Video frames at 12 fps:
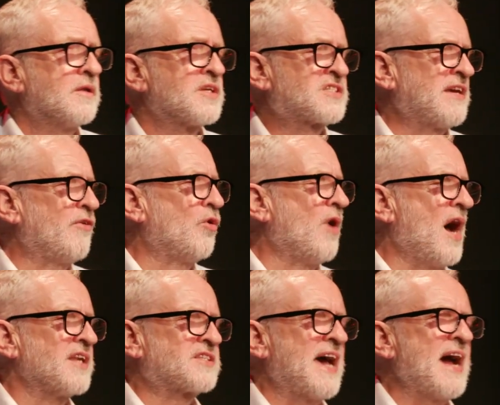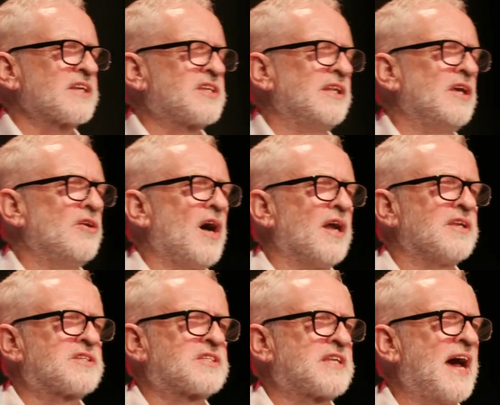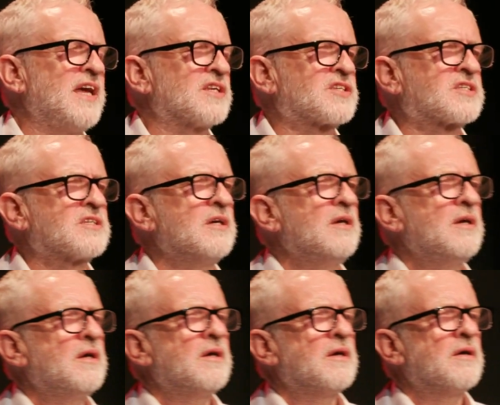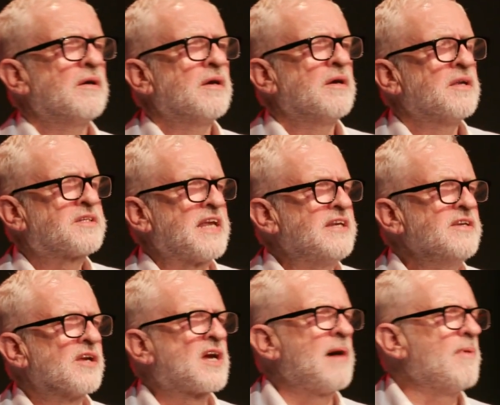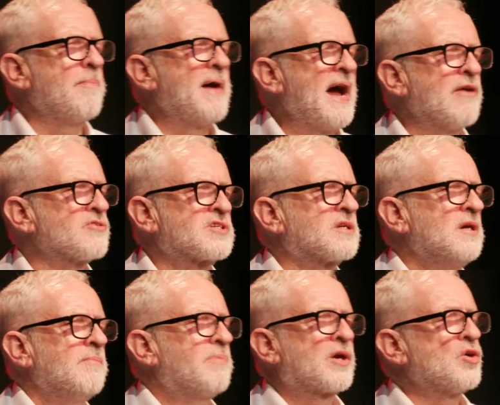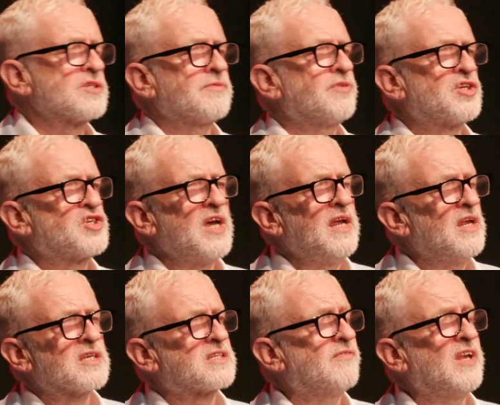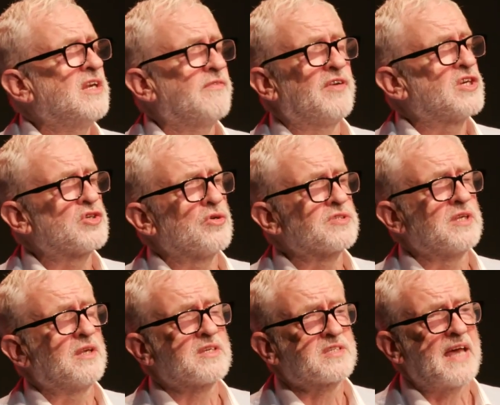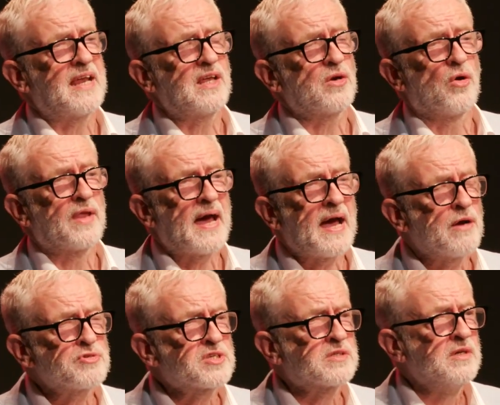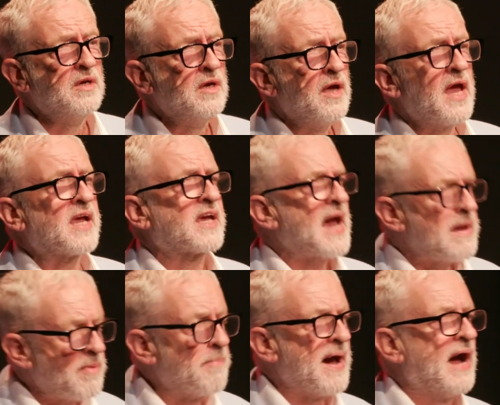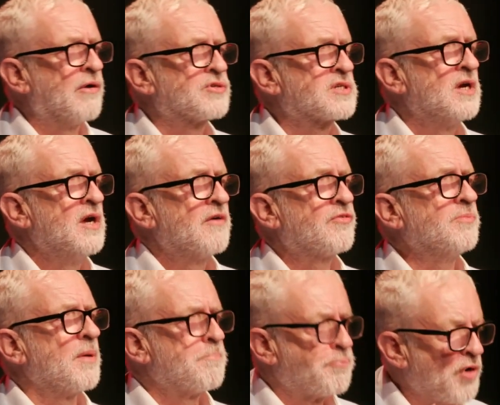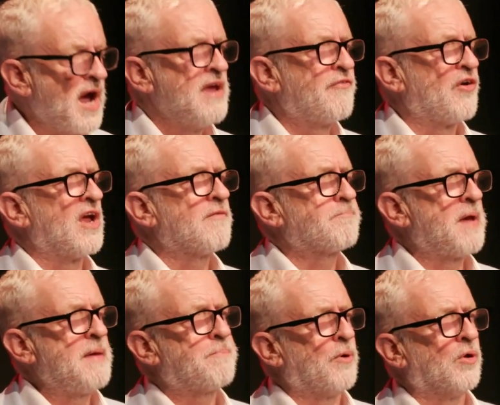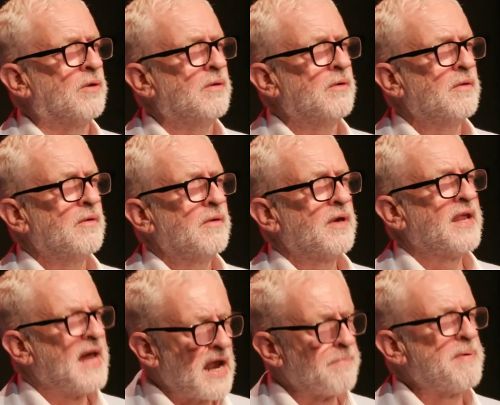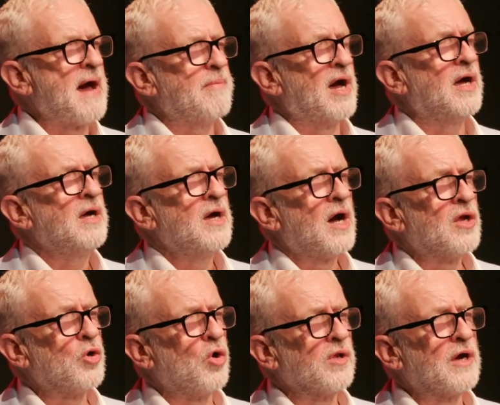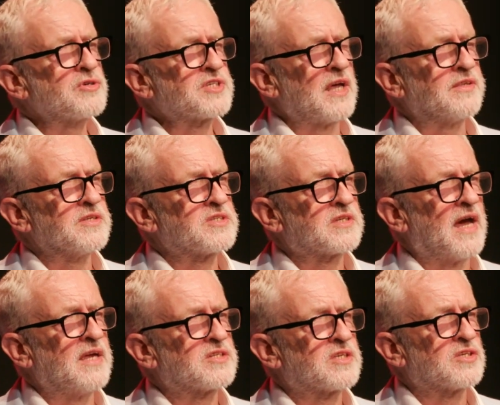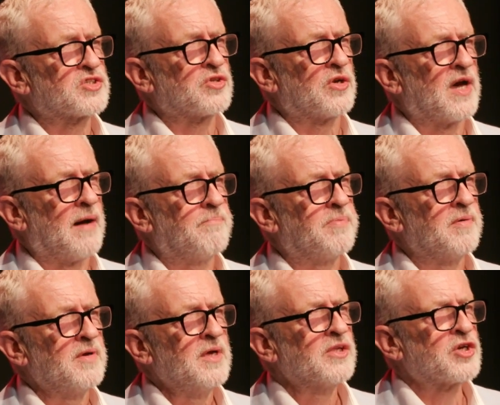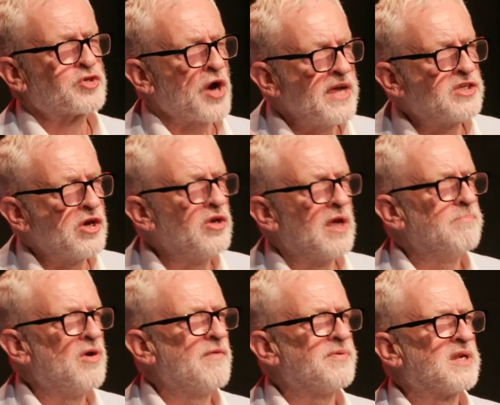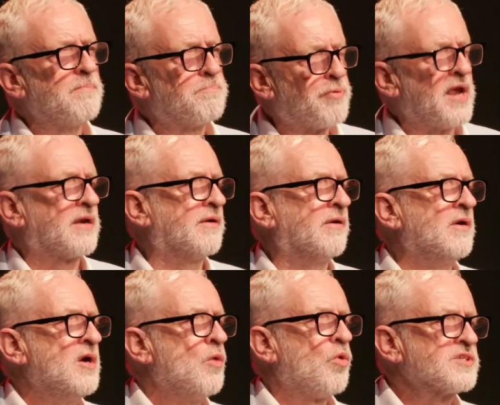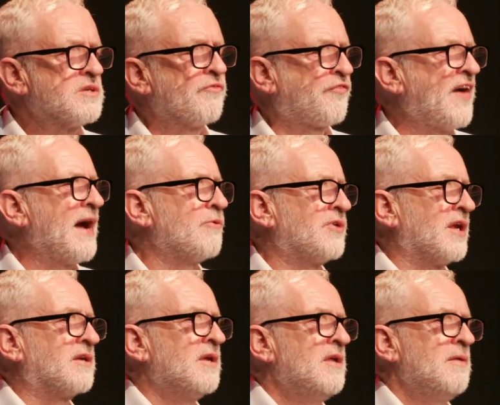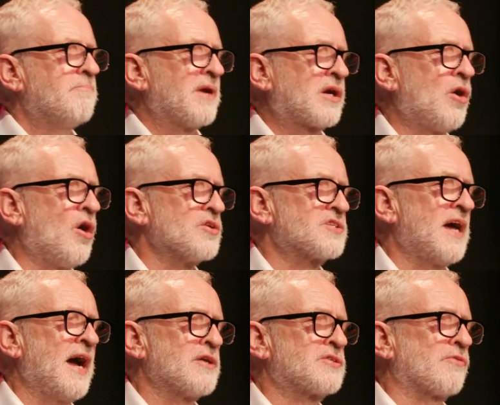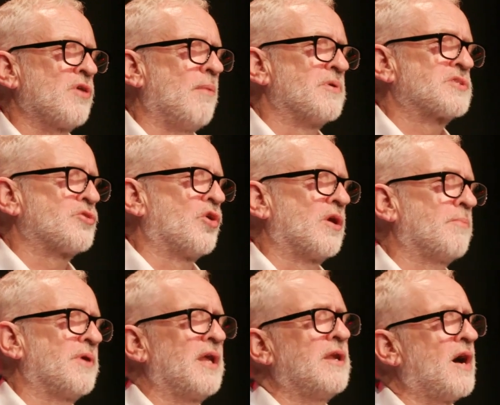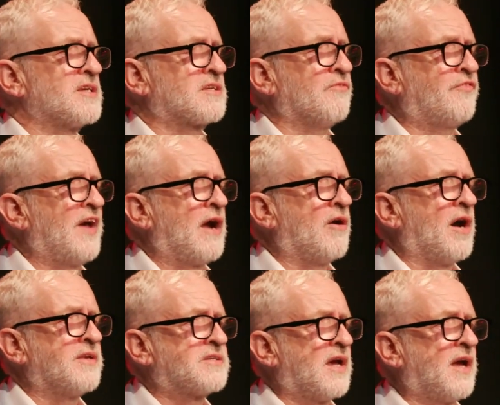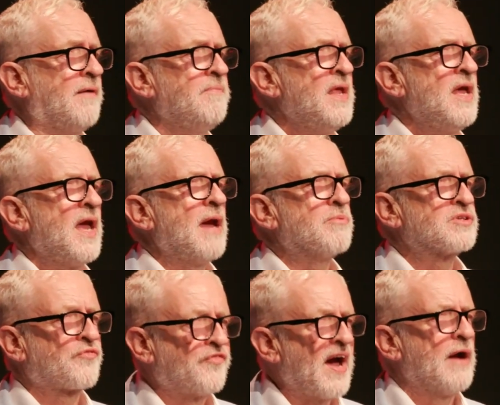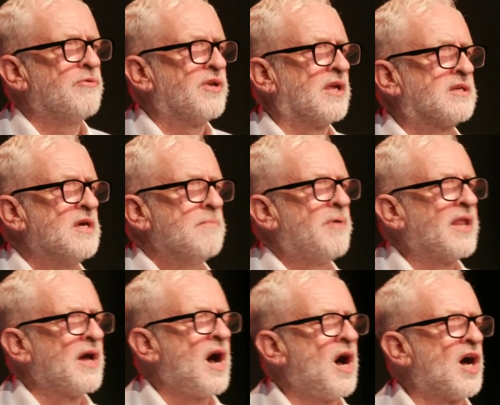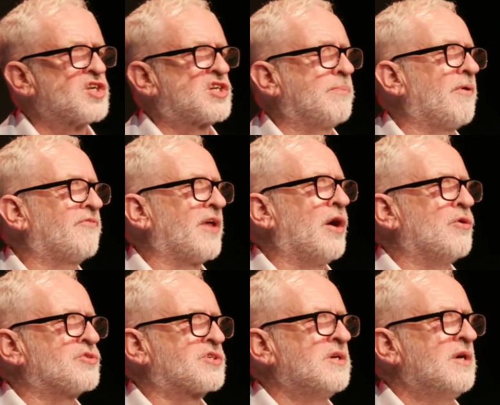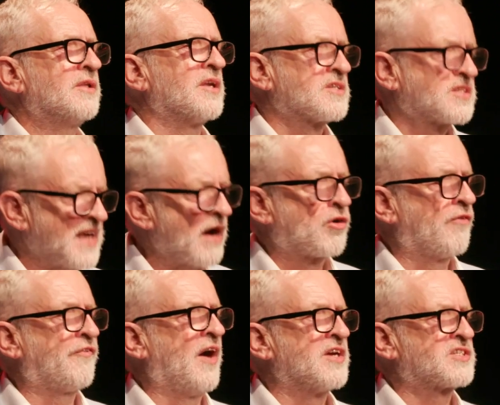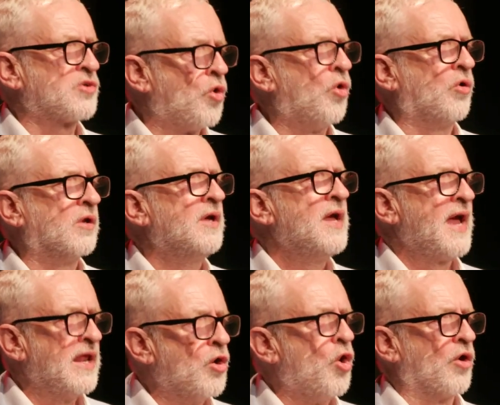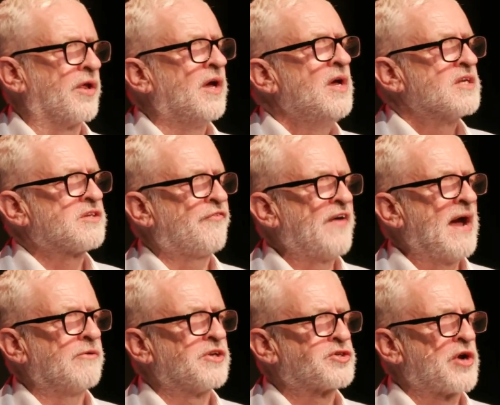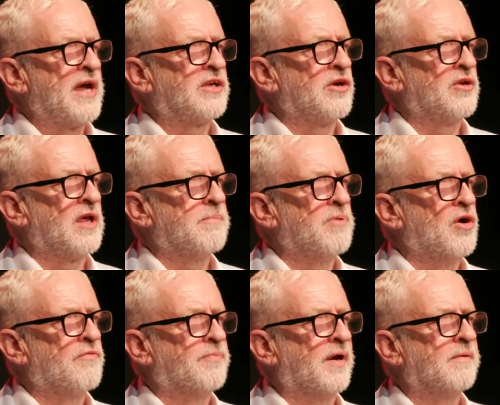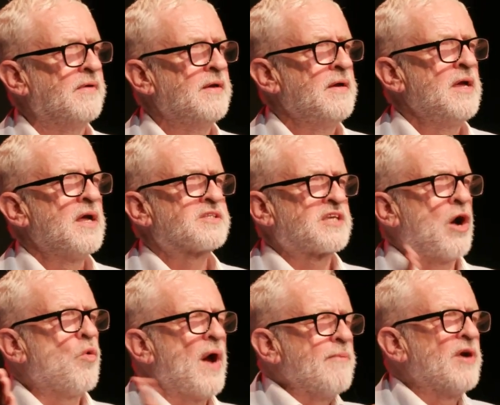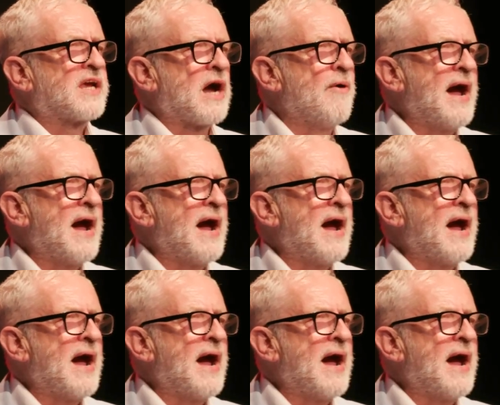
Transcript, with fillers: The Civil Rights Act in the United States didn't come about because of the genius of individuals in the Senate or the House. It came about from the bravery of people in Alabama and all those southern states that stood up. The trade union movement in Britain wasn't founded because the House of Commons thought it would be a nice and fair idea. It was founded by the hardship of those that sacrificed all in order to found the trade union movement. So when we go